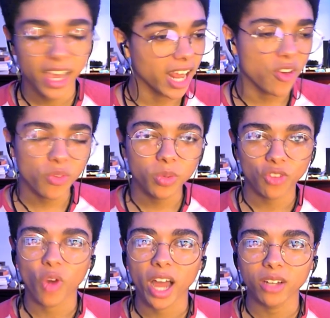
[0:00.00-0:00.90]
everyone
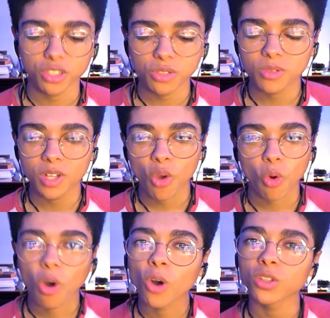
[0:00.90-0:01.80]
around you, where
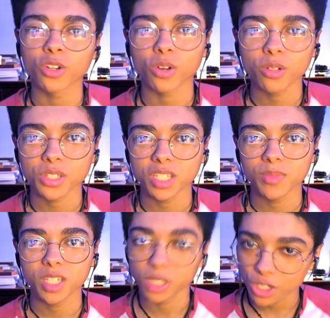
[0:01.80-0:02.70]
all the girls seem
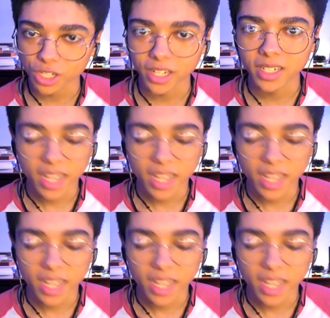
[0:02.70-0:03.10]
to be shit,